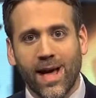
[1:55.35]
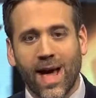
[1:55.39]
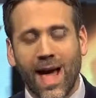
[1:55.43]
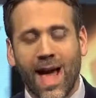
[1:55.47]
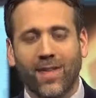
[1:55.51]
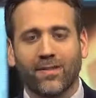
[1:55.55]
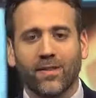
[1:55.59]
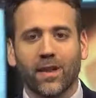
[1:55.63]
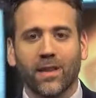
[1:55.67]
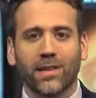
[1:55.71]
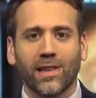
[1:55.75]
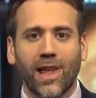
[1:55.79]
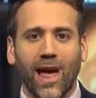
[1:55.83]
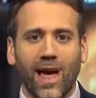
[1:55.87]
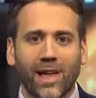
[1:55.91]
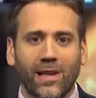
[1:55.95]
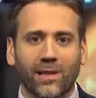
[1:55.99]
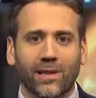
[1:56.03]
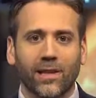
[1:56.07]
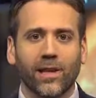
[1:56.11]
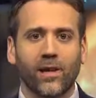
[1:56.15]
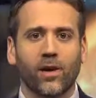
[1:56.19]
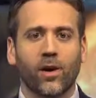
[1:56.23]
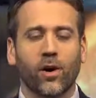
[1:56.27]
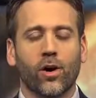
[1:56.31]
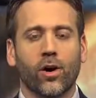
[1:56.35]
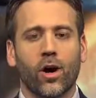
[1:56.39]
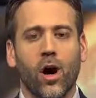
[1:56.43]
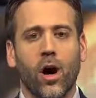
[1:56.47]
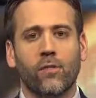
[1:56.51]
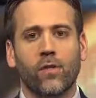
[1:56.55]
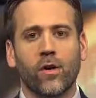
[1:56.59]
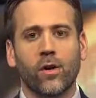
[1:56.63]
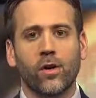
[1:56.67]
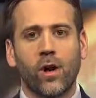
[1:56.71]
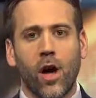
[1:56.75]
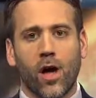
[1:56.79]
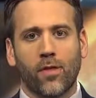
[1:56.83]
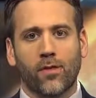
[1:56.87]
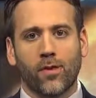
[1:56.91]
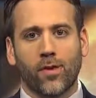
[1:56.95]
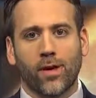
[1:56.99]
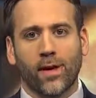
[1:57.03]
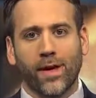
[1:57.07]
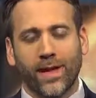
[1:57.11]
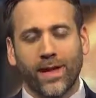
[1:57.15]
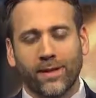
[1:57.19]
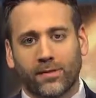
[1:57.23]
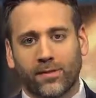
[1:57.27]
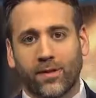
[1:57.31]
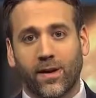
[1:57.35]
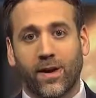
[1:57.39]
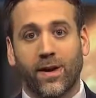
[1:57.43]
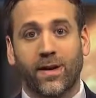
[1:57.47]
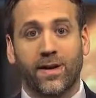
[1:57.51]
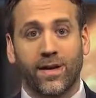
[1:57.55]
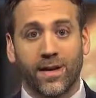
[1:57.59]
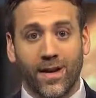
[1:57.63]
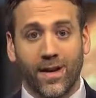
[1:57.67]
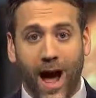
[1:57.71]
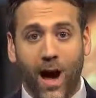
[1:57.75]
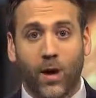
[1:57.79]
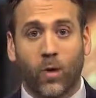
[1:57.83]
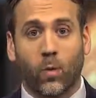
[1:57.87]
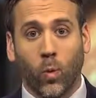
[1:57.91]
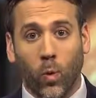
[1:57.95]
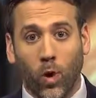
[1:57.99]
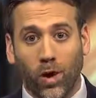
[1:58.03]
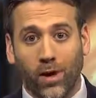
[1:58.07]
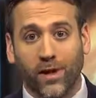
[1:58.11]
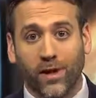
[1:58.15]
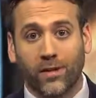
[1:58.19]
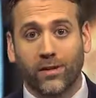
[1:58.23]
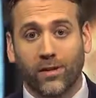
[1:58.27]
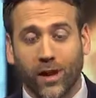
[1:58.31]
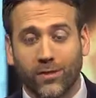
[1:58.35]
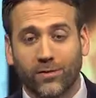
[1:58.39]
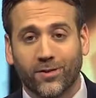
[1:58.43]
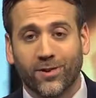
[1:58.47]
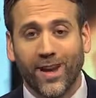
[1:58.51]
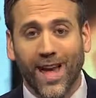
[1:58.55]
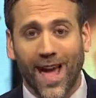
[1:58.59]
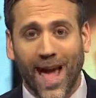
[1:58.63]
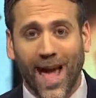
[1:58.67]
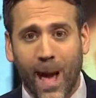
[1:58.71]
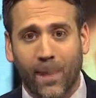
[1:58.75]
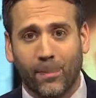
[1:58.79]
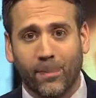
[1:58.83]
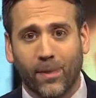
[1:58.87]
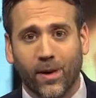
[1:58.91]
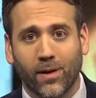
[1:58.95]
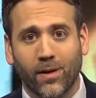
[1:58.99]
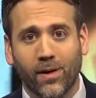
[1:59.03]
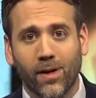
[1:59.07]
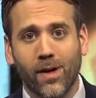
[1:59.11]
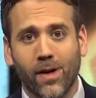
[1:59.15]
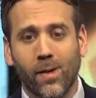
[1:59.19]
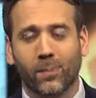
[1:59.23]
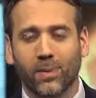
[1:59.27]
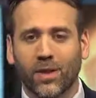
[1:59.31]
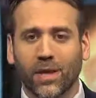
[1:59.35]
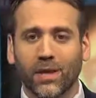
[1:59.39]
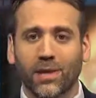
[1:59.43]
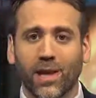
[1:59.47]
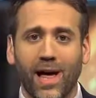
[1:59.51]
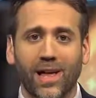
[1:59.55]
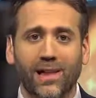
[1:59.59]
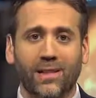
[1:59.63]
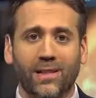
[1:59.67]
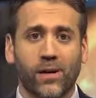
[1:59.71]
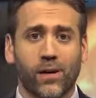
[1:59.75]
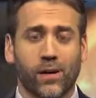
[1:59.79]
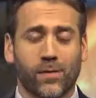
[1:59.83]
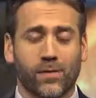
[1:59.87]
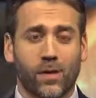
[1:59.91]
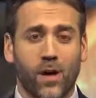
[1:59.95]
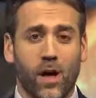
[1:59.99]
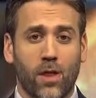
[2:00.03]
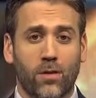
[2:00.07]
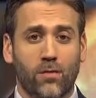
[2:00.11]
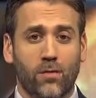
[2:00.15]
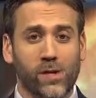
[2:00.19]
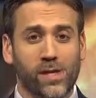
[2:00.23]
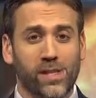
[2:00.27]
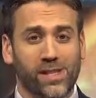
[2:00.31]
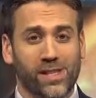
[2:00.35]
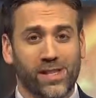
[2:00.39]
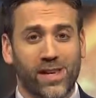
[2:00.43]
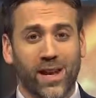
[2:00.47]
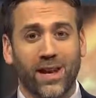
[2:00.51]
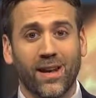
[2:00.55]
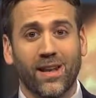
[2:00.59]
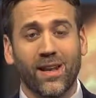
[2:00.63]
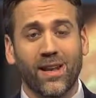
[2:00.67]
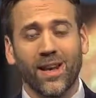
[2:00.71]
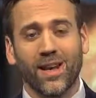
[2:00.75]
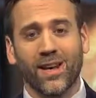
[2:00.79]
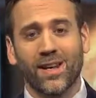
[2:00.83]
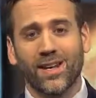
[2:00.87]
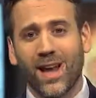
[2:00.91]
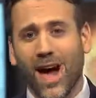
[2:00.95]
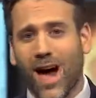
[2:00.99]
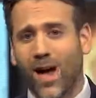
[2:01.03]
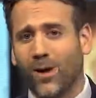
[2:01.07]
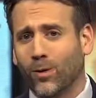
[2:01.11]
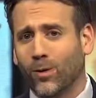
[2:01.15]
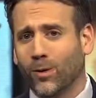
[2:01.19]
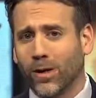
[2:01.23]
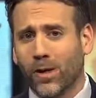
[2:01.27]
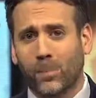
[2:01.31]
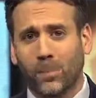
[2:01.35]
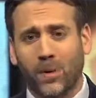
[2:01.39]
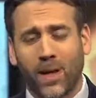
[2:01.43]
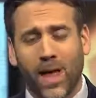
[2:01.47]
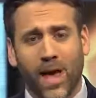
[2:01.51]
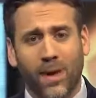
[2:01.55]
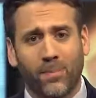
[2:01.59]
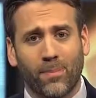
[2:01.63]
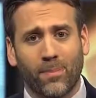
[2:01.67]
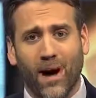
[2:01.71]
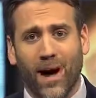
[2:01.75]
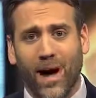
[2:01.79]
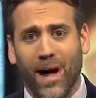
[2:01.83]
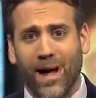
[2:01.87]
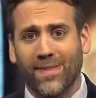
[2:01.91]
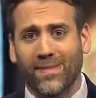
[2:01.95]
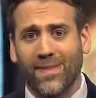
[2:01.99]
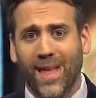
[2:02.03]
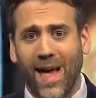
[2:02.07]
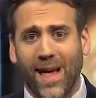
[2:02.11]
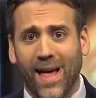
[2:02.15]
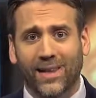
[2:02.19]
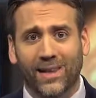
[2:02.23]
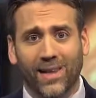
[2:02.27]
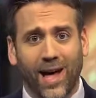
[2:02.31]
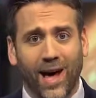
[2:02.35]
And the likelihood of another incident, knock wood it doesn't happen, but the likelihood of another incident, not only playing behind that